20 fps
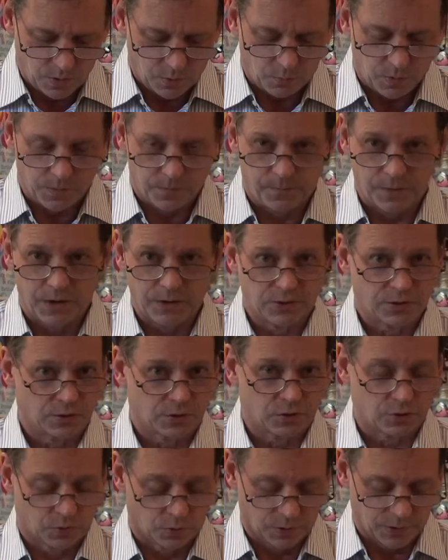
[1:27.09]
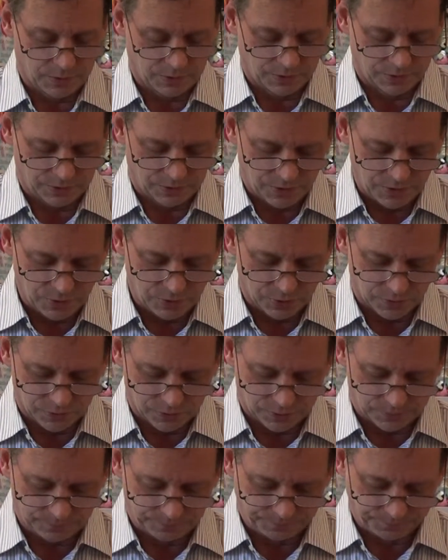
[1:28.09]
We face historic
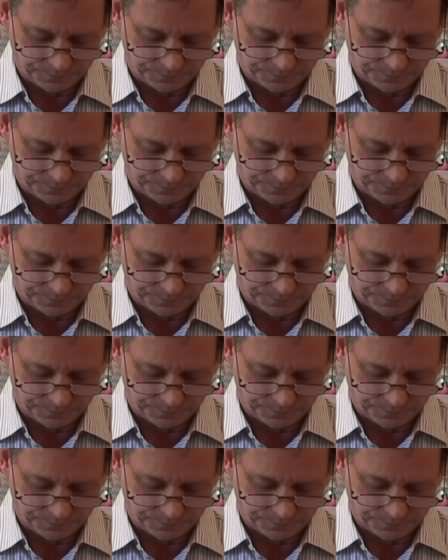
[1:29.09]
decisions.